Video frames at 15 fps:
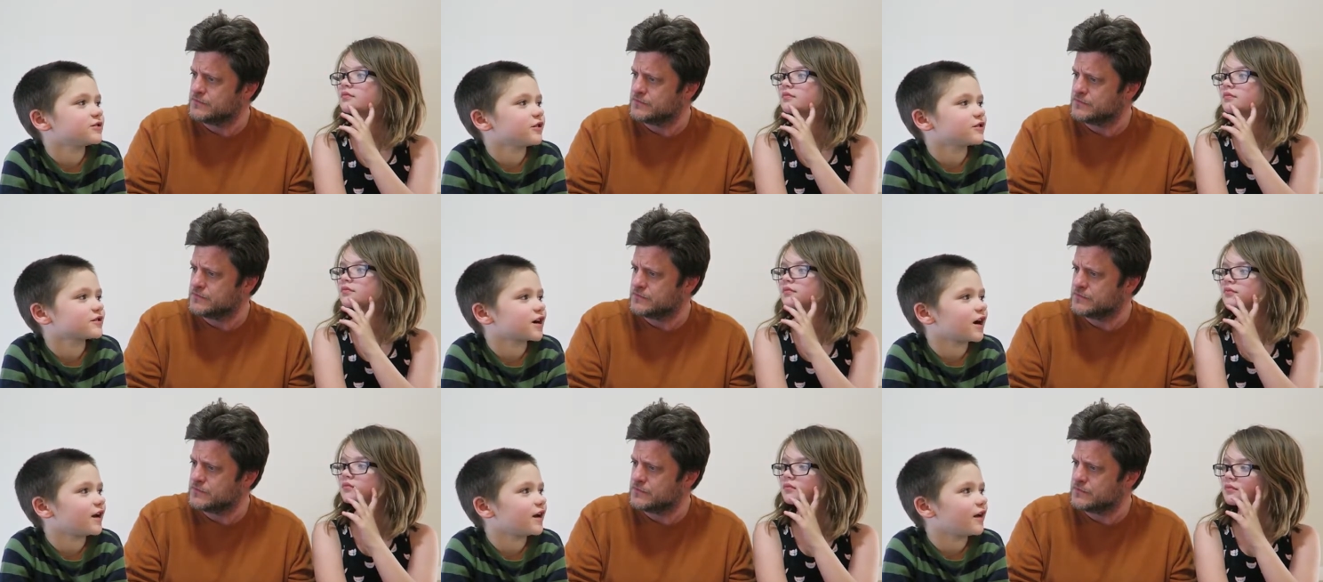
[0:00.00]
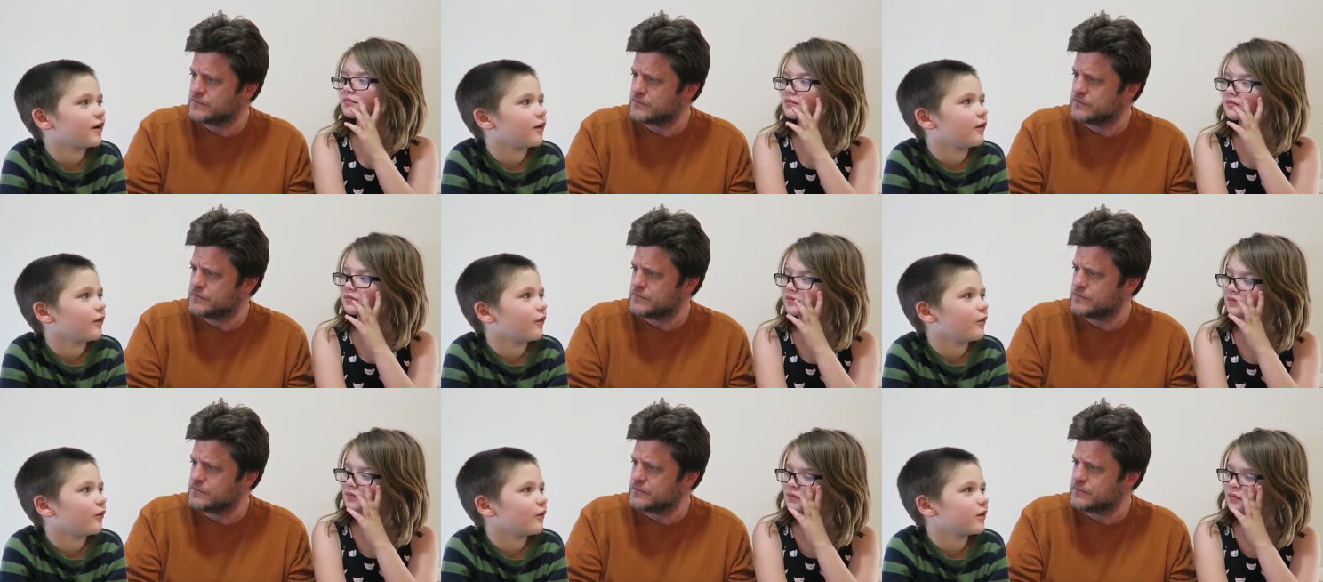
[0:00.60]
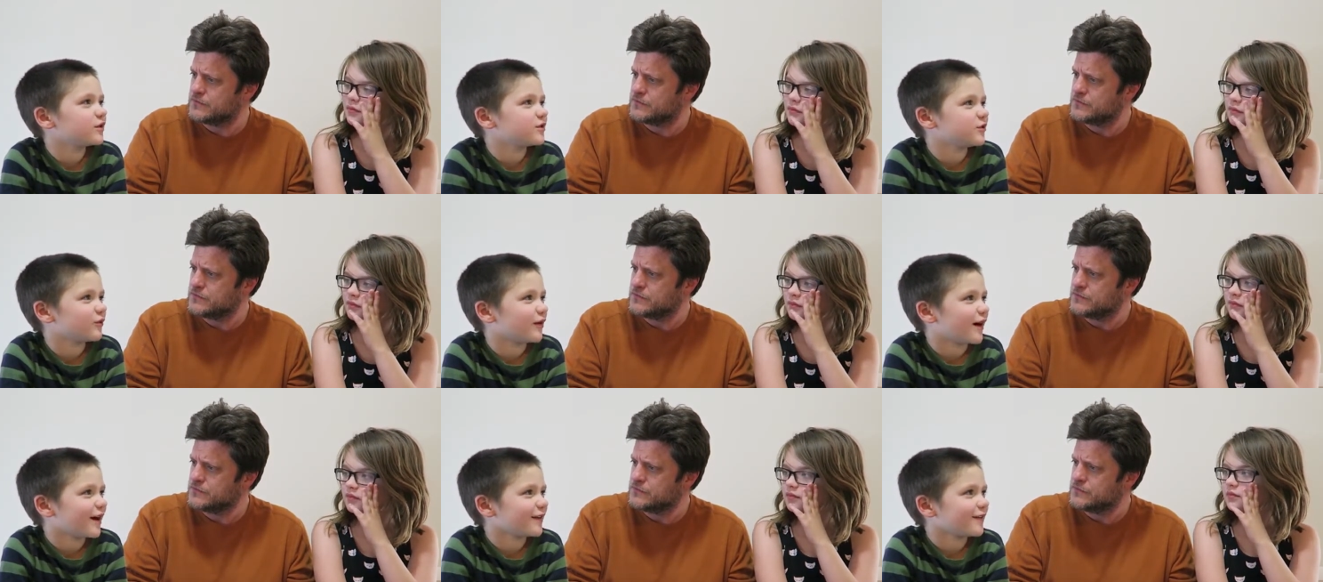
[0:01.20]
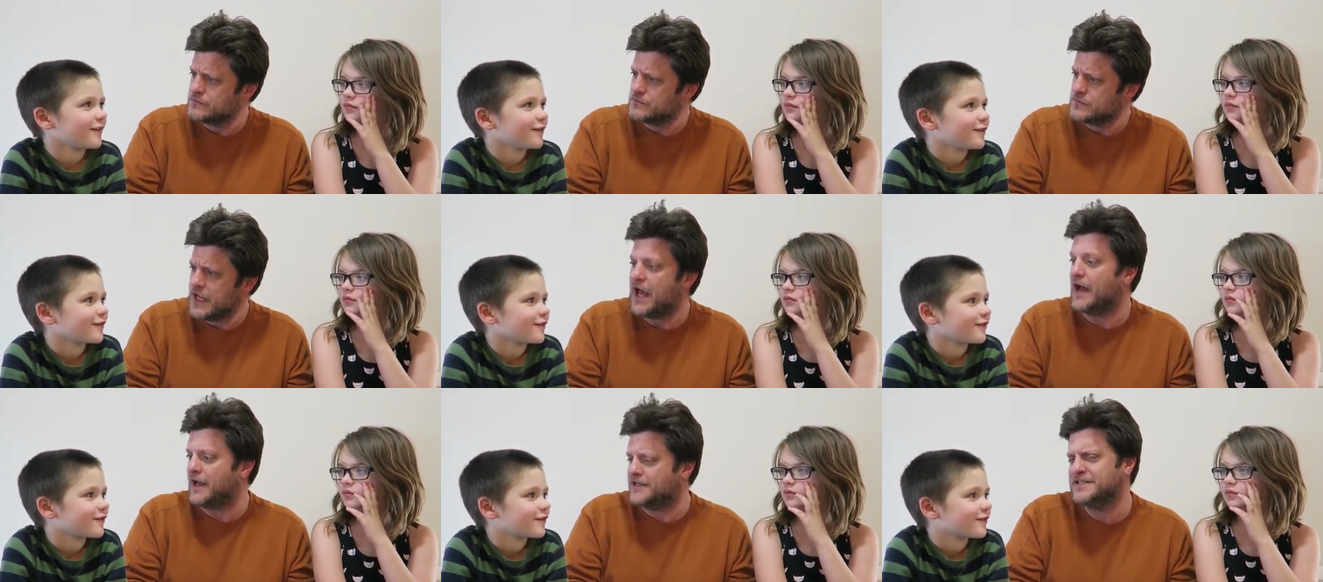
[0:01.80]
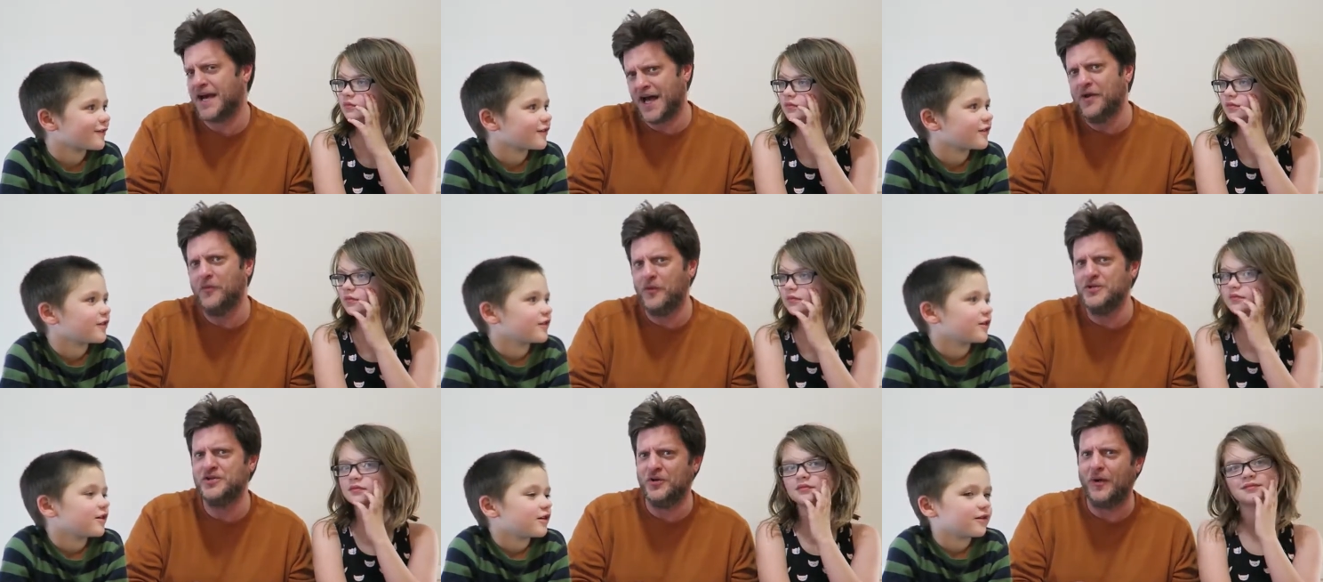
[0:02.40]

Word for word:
Speaker 1: So kind of would you rather?
Speaker 2: Yeah, it's kind of would